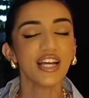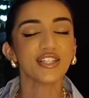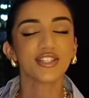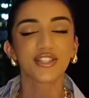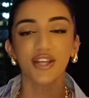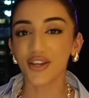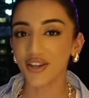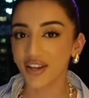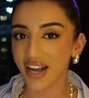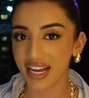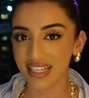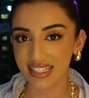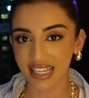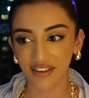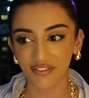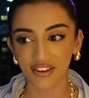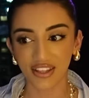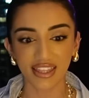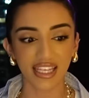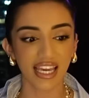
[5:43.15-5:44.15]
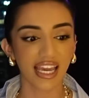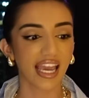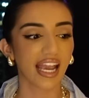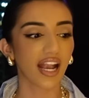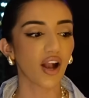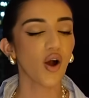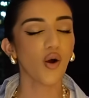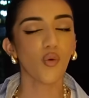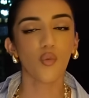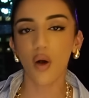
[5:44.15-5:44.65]
show you guys
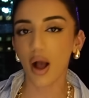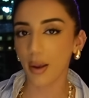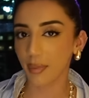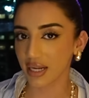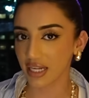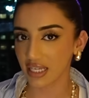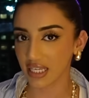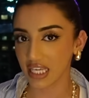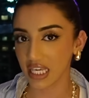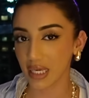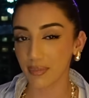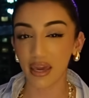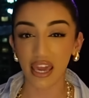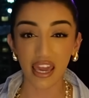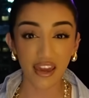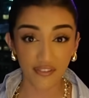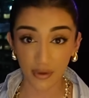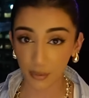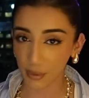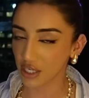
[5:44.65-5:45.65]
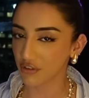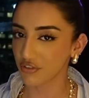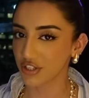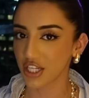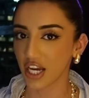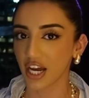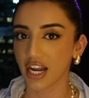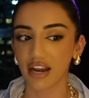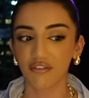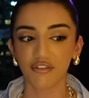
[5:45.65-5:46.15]
everything, what I'm gonna keep, if I'm gonna
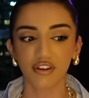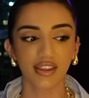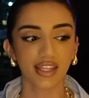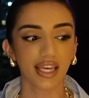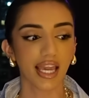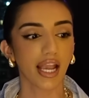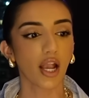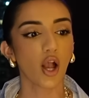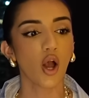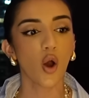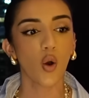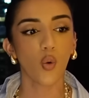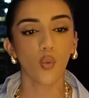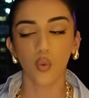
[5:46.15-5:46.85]
return everything,